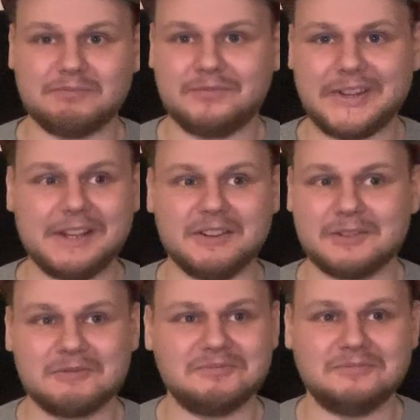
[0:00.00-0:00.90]
they got,
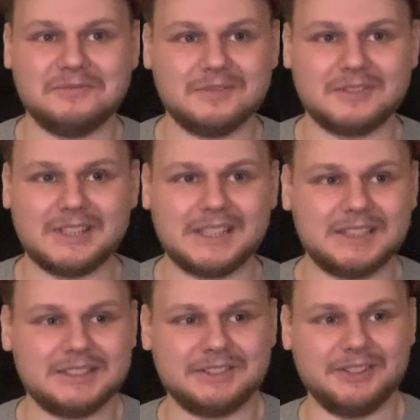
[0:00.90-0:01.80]

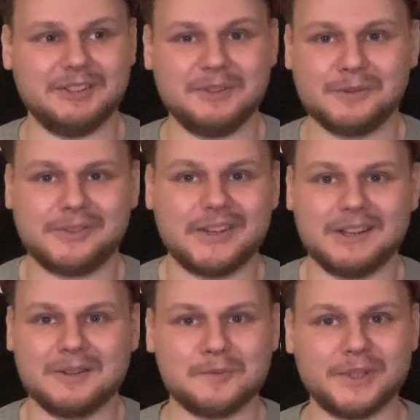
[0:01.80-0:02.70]
I don't know if they
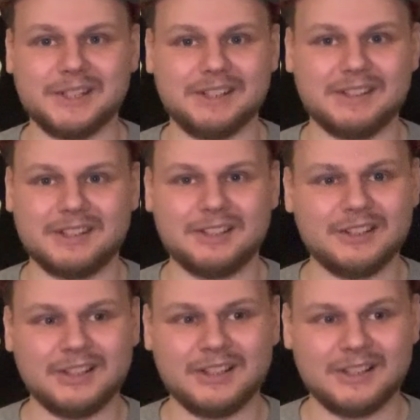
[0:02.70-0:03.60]
got many
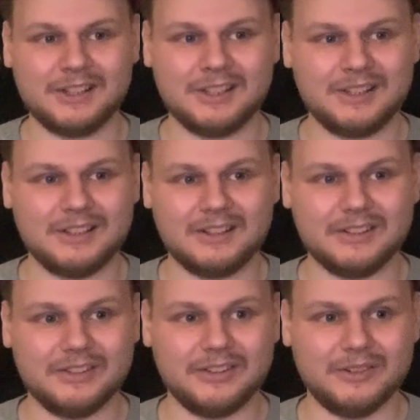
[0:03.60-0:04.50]

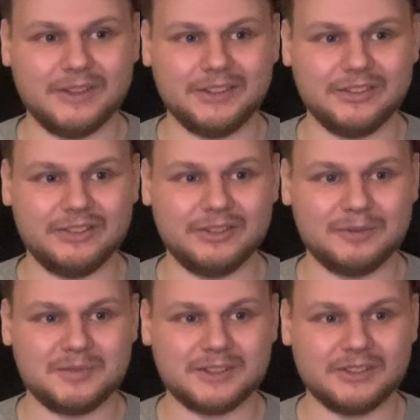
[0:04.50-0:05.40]
disadvantages,
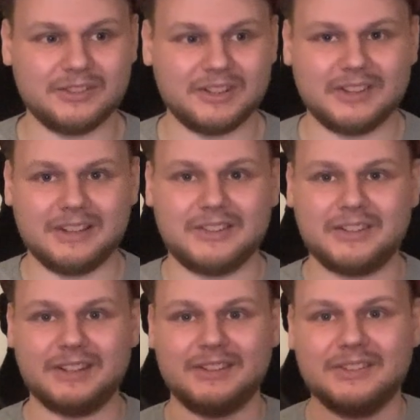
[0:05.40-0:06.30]
because as I
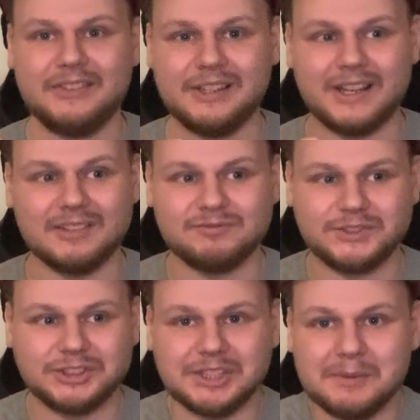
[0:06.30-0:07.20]
said, they are
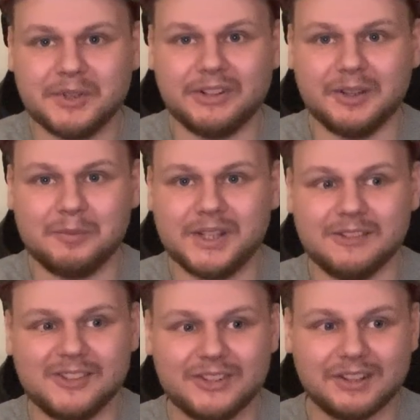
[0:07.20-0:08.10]
cheaper than a
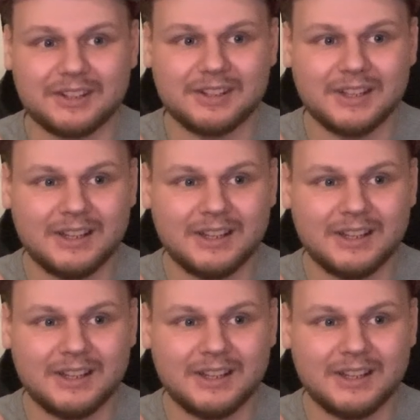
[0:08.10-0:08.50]
PC,